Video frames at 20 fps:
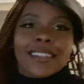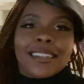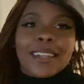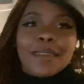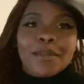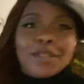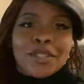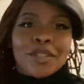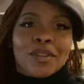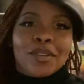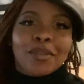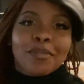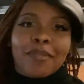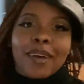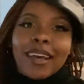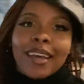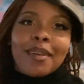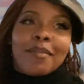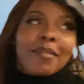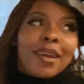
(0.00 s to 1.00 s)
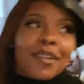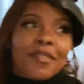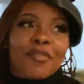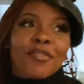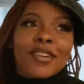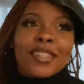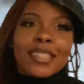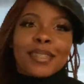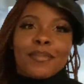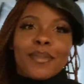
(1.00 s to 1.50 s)
me show you my
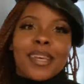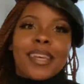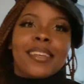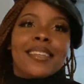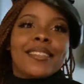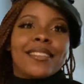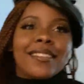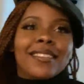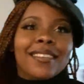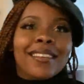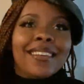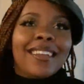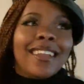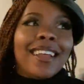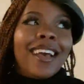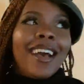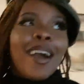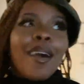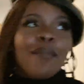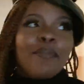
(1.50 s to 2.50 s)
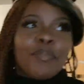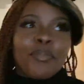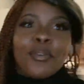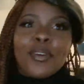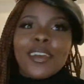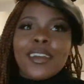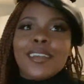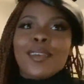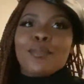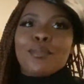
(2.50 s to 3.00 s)
friend's place. How
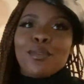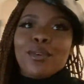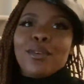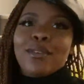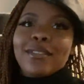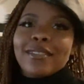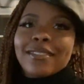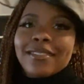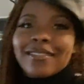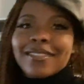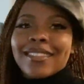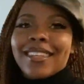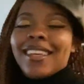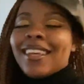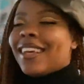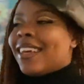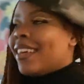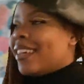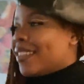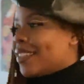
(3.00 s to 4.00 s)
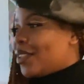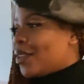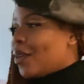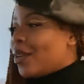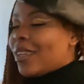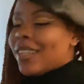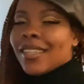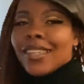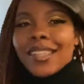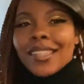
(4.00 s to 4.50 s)
pretty, bro.
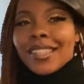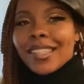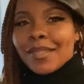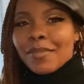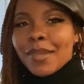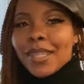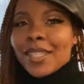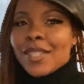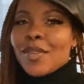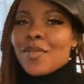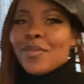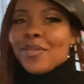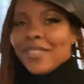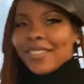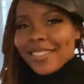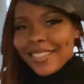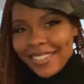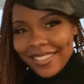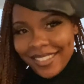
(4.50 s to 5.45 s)
Soon, this is me soon.